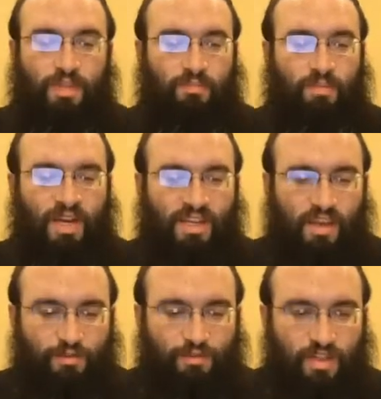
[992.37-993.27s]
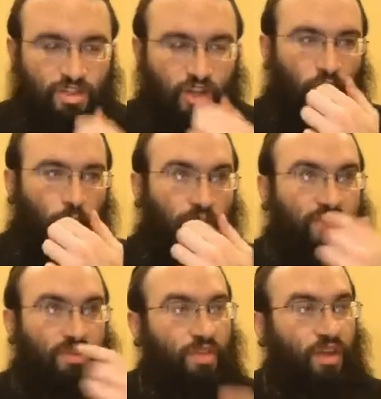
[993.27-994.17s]
Meaning, my nefesh
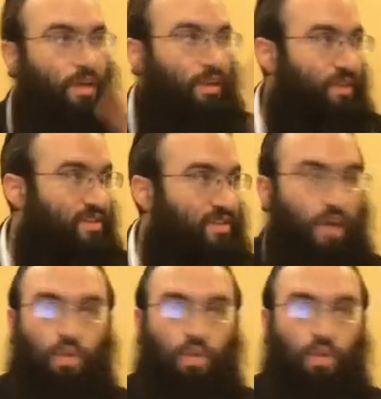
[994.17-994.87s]
wants to think about this,